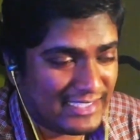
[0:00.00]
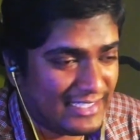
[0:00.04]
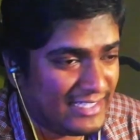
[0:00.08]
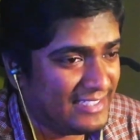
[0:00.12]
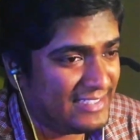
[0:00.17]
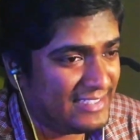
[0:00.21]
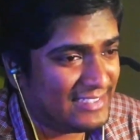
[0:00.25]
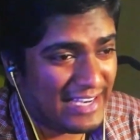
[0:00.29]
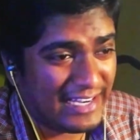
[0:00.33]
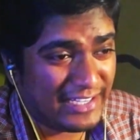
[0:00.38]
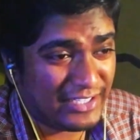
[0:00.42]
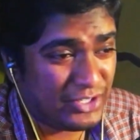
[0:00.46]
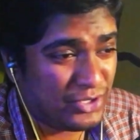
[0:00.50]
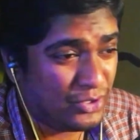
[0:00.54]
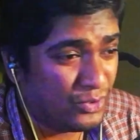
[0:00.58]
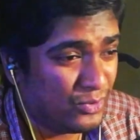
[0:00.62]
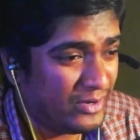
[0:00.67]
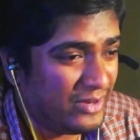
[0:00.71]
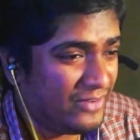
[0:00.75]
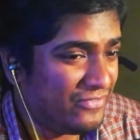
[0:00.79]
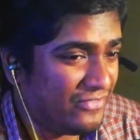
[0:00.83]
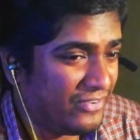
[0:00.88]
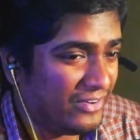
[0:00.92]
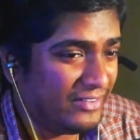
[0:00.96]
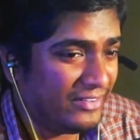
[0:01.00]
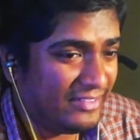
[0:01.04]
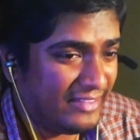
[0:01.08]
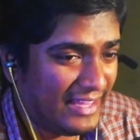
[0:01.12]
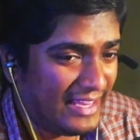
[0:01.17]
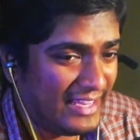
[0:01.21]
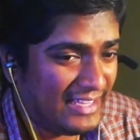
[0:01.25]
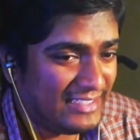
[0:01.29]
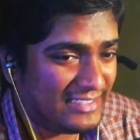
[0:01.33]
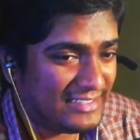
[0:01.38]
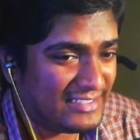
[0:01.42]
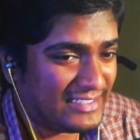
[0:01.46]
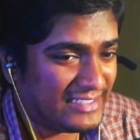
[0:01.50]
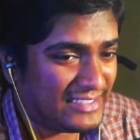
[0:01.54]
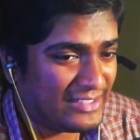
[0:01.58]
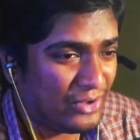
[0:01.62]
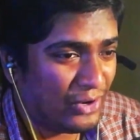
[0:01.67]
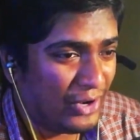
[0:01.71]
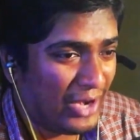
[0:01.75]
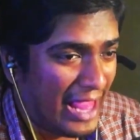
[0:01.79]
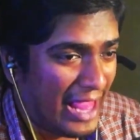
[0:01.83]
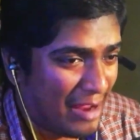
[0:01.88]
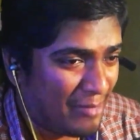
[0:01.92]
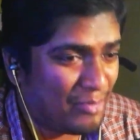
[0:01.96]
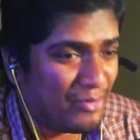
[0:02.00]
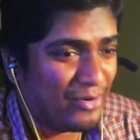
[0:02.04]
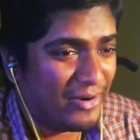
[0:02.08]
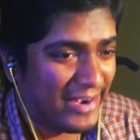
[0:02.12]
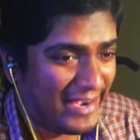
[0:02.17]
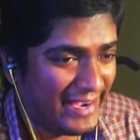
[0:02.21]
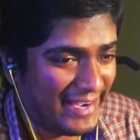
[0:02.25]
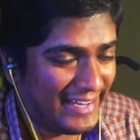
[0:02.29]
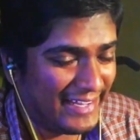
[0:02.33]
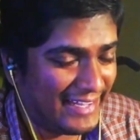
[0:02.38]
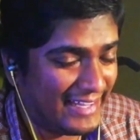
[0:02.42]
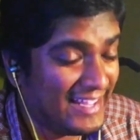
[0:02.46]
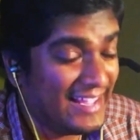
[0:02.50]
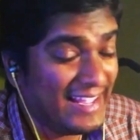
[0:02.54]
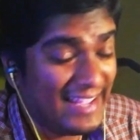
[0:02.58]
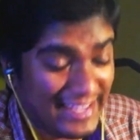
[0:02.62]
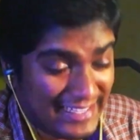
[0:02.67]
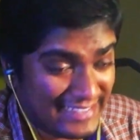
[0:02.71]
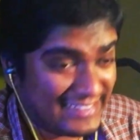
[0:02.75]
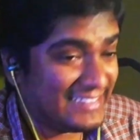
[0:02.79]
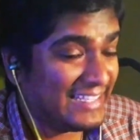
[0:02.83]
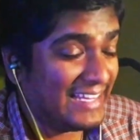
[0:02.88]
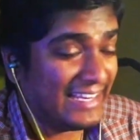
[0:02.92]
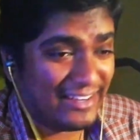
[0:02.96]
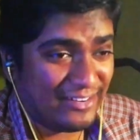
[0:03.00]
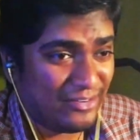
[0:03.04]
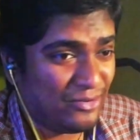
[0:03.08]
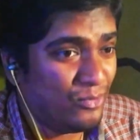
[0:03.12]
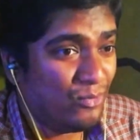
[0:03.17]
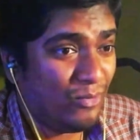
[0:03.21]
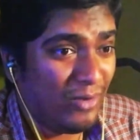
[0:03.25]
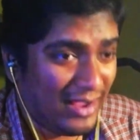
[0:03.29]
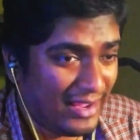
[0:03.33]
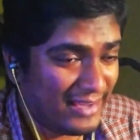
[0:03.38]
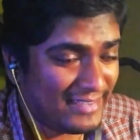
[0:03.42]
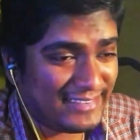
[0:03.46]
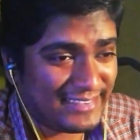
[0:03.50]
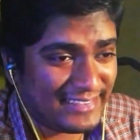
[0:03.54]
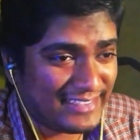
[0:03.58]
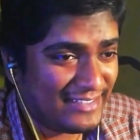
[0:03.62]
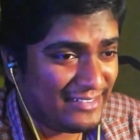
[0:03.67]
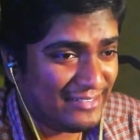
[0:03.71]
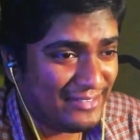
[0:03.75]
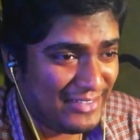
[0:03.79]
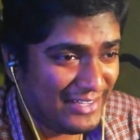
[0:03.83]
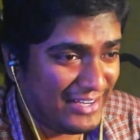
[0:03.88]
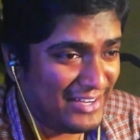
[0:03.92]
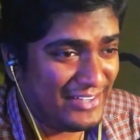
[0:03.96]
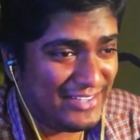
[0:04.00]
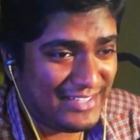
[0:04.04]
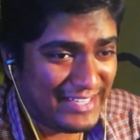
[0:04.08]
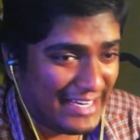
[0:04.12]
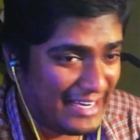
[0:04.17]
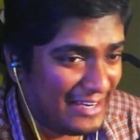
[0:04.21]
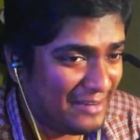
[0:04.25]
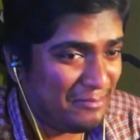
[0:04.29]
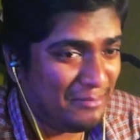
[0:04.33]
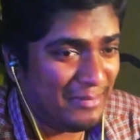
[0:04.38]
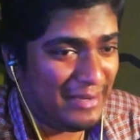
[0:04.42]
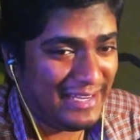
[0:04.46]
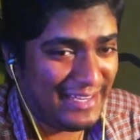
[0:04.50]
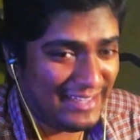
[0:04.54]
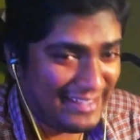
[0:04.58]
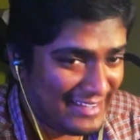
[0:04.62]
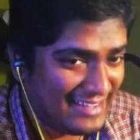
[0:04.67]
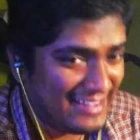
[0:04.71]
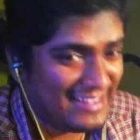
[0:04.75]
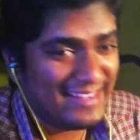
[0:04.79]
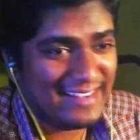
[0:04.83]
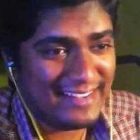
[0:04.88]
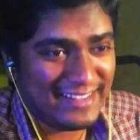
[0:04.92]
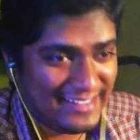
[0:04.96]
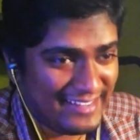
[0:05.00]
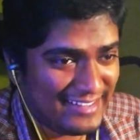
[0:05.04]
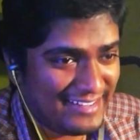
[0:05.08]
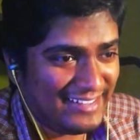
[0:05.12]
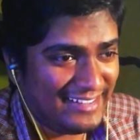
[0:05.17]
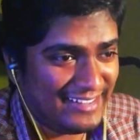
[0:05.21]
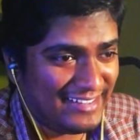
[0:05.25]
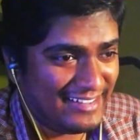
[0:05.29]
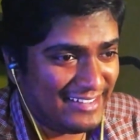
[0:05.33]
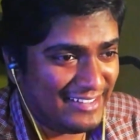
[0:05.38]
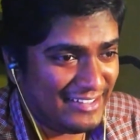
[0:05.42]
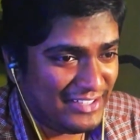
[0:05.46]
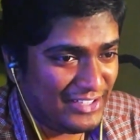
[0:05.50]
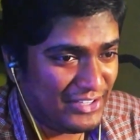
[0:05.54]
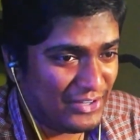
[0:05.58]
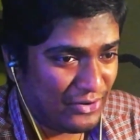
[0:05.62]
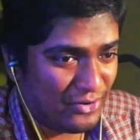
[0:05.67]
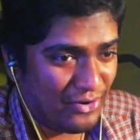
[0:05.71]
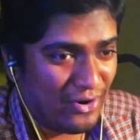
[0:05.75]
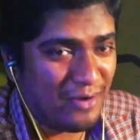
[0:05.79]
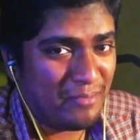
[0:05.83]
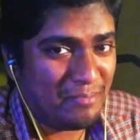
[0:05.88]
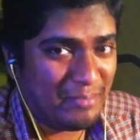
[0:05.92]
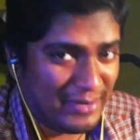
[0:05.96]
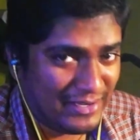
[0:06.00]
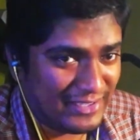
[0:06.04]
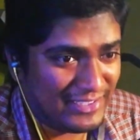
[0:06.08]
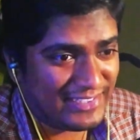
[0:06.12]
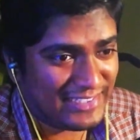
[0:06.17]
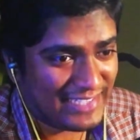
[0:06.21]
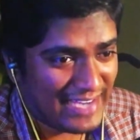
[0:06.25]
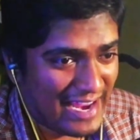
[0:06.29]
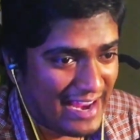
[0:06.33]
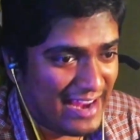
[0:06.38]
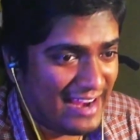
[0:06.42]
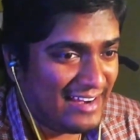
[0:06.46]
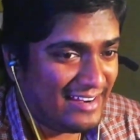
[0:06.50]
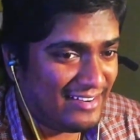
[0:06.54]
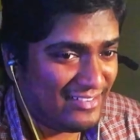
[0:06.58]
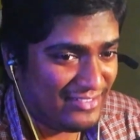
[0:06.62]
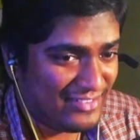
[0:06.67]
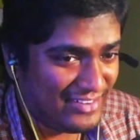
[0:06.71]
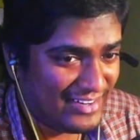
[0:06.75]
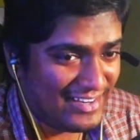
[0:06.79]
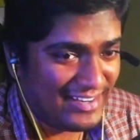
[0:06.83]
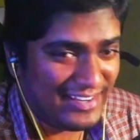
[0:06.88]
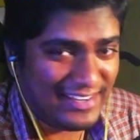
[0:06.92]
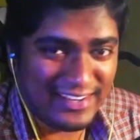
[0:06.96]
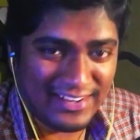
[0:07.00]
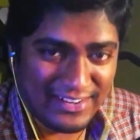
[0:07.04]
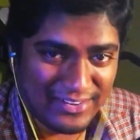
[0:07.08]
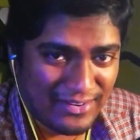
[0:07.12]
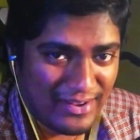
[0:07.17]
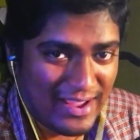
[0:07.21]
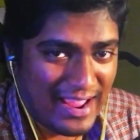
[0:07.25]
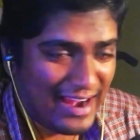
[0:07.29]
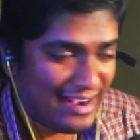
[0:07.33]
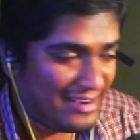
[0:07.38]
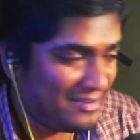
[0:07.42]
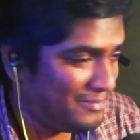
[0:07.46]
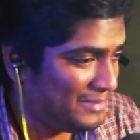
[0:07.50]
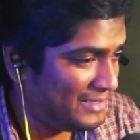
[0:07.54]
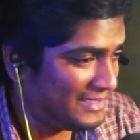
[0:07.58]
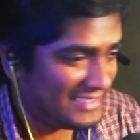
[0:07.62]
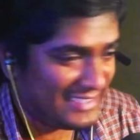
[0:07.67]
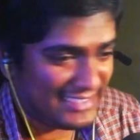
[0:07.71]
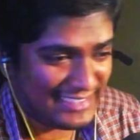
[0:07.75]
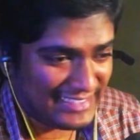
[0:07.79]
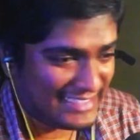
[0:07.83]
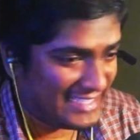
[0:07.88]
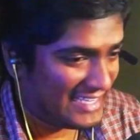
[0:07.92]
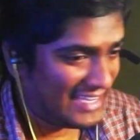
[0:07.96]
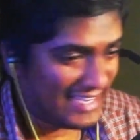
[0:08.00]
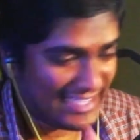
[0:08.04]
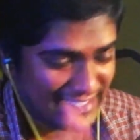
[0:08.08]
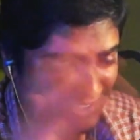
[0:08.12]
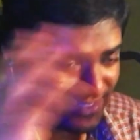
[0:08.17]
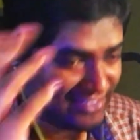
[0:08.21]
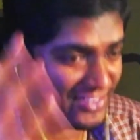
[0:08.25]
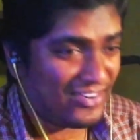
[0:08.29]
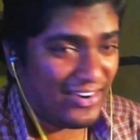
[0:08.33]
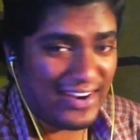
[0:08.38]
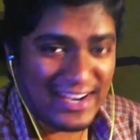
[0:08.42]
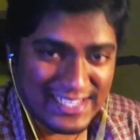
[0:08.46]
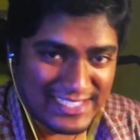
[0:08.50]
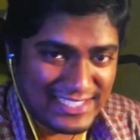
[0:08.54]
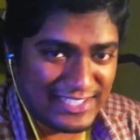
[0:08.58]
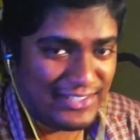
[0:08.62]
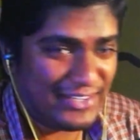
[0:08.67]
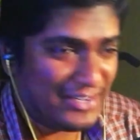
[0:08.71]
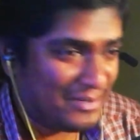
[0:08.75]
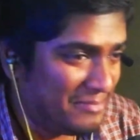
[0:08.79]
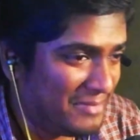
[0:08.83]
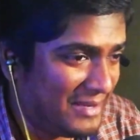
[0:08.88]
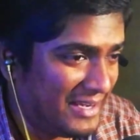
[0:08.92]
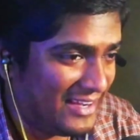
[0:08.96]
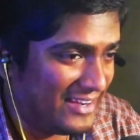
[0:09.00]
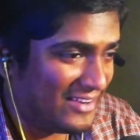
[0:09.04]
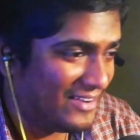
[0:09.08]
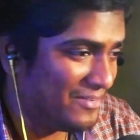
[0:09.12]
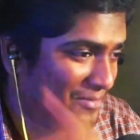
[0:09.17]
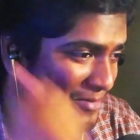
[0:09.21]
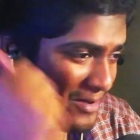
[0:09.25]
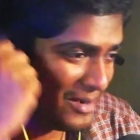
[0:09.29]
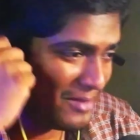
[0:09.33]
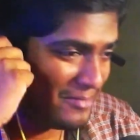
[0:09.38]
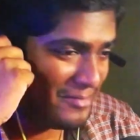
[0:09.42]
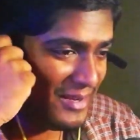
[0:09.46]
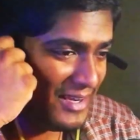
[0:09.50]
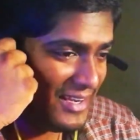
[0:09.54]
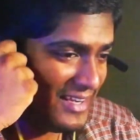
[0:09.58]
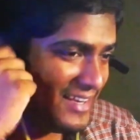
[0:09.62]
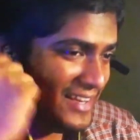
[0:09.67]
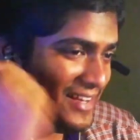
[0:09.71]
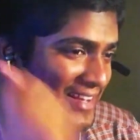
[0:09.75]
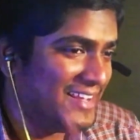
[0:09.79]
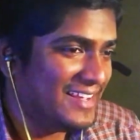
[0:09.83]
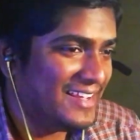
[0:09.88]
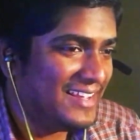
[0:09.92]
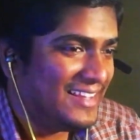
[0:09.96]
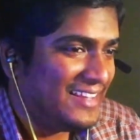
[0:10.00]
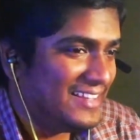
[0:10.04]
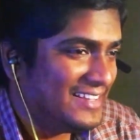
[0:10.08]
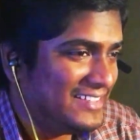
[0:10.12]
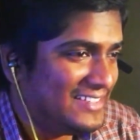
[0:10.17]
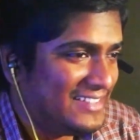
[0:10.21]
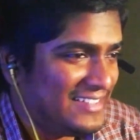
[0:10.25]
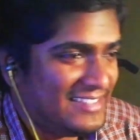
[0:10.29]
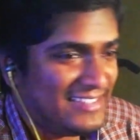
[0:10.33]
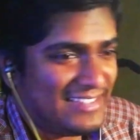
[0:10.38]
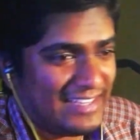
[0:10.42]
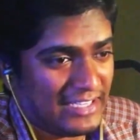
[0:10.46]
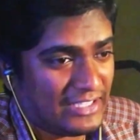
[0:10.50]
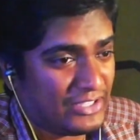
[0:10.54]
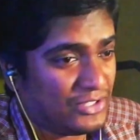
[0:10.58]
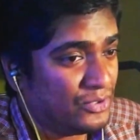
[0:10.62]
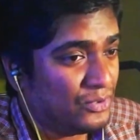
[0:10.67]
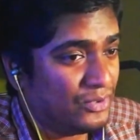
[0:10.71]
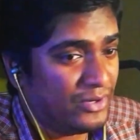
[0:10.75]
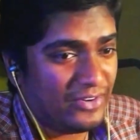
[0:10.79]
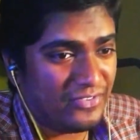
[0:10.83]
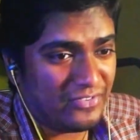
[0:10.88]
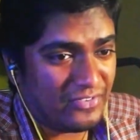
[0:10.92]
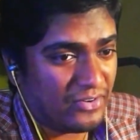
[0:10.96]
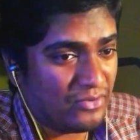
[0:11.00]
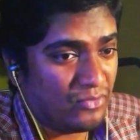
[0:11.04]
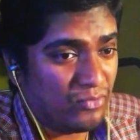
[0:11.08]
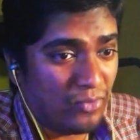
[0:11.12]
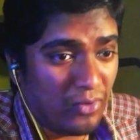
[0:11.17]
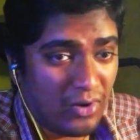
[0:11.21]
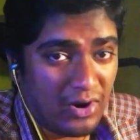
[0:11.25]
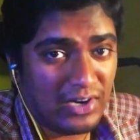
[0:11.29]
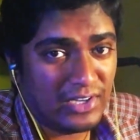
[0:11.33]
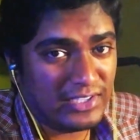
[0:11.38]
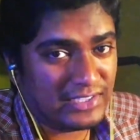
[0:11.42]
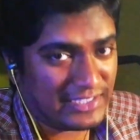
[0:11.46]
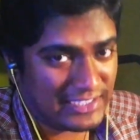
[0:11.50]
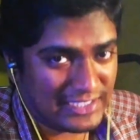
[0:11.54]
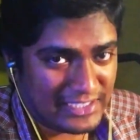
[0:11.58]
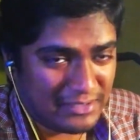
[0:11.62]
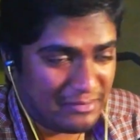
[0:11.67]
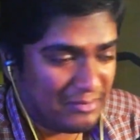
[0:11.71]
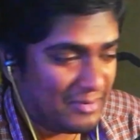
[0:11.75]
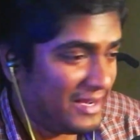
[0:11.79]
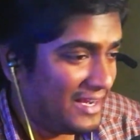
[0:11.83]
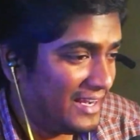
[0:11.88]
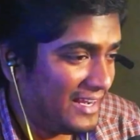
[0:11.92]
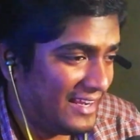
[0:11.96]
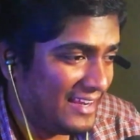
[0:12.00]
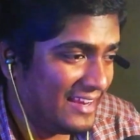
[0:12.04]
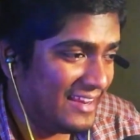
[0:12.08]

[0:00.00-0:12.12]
It's like two different things collaborating. It's like, what? You're telling me Europeans and Arabics? It's crazy to me. You know what I mean? It's like two different worlds to me.